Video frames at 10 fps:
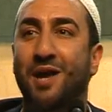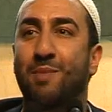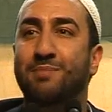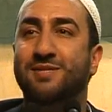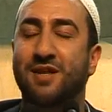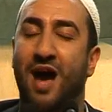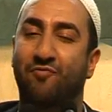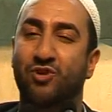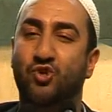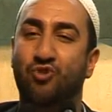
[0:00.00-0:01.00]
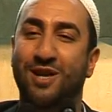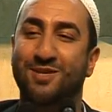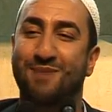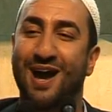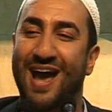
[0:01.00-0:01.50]
Imam said, I've
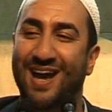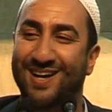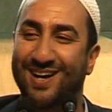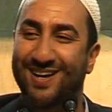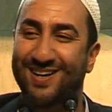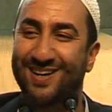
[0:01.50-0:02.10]
restrained my anger.